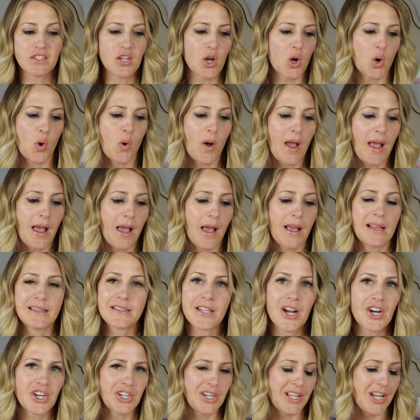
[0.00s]
So
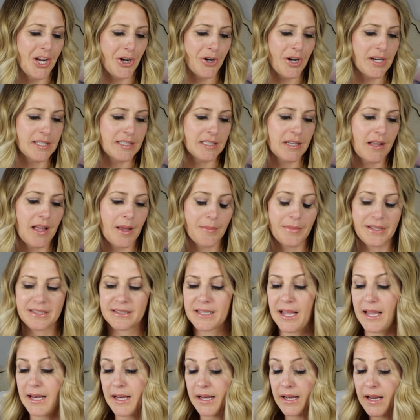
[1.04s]
it's already a great deal, I'm
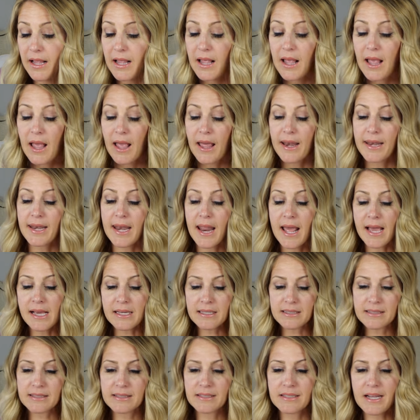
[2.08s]
excited.
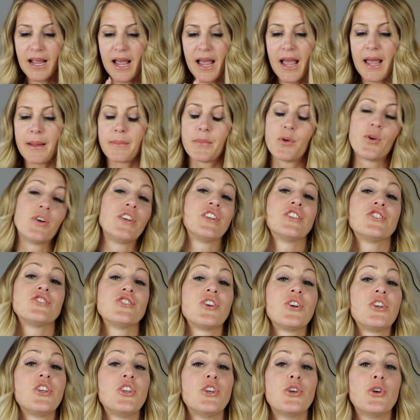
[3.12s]
Next, I'm going to
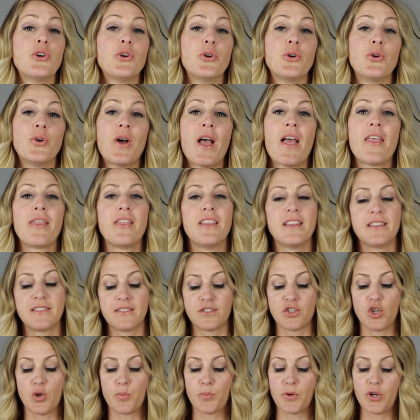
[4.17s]
show you this
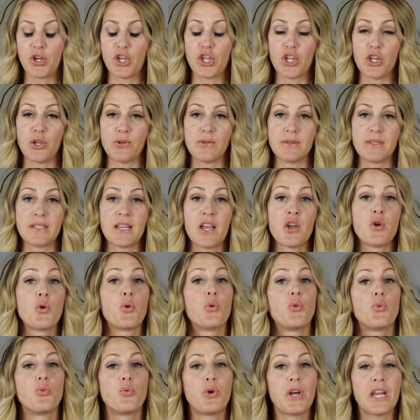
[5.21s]
super cute
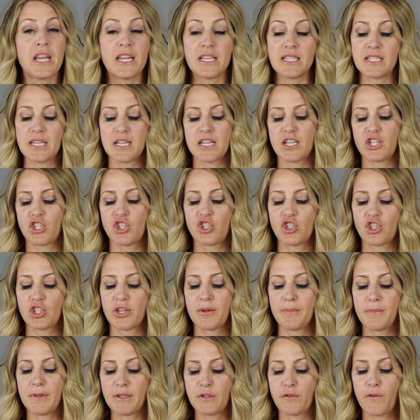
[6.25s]
ring dish.
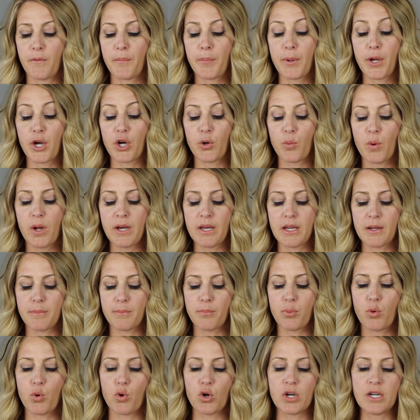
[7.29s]
It's from Pier 1
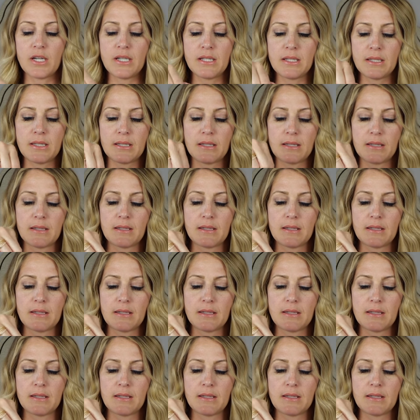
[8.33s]
Imports.